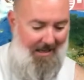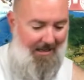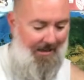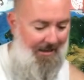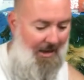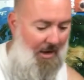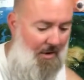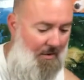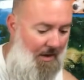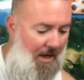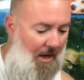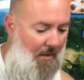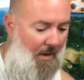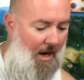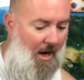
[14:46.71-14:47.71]
So
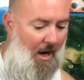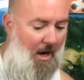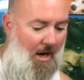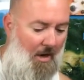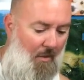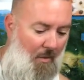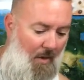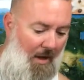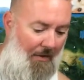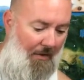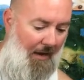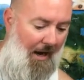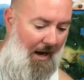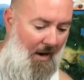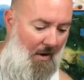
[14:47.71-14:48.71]
here we are with
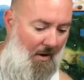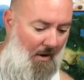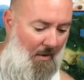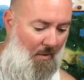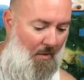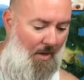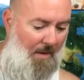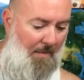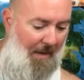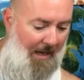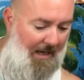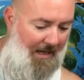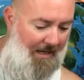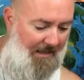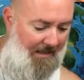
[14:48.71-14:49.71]
our wheat
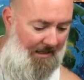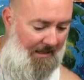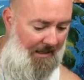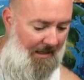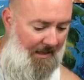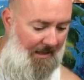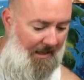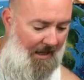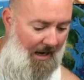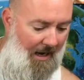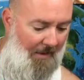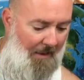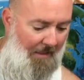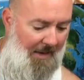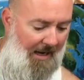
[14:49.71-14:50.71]
pennies.
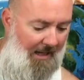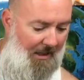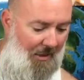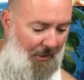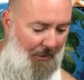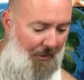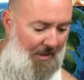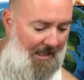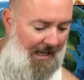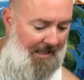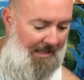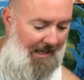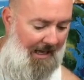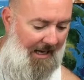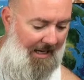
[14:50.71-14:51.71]
I'm not going to go through the
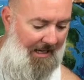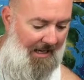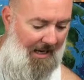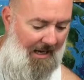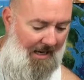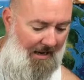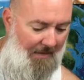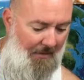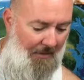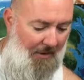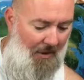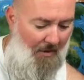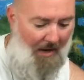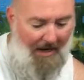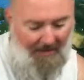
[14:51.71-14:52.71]
dates again,
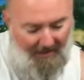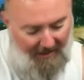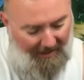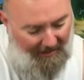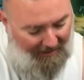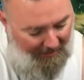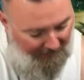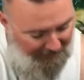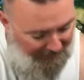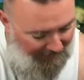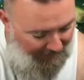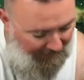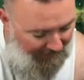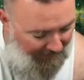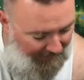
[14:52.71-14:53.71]
though I think the
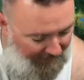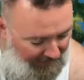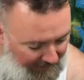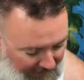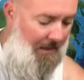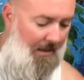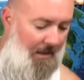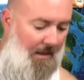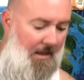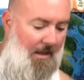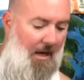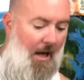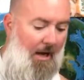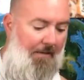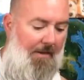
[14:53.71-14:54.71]
find
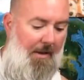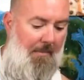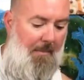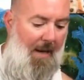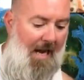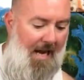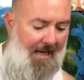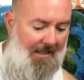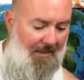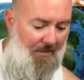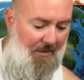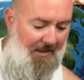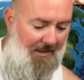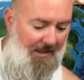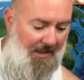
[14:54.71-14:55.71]
of the box
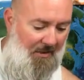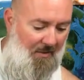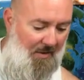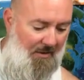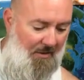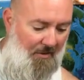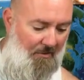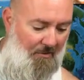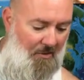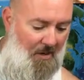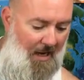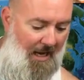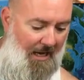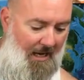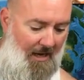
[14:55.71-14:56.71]
was this one
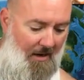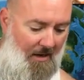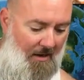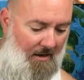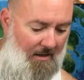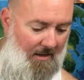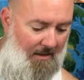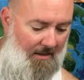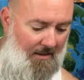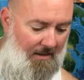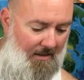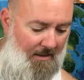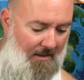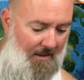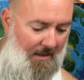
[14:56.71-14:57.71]
right here.
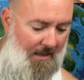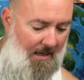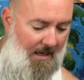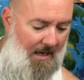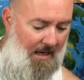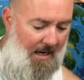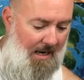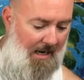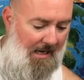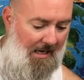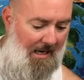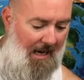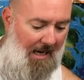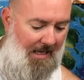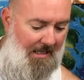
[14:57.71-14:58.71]

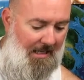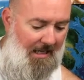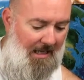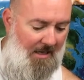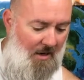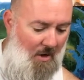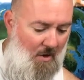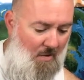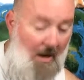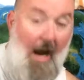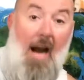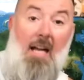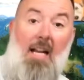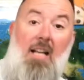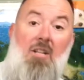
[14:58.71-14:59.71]

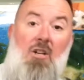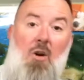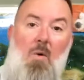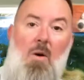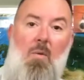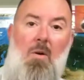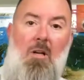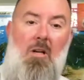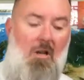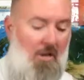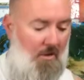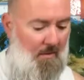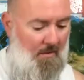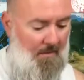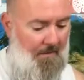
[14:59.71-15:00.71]
1909. And you know what we're going to
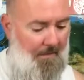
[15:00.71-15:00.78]
do?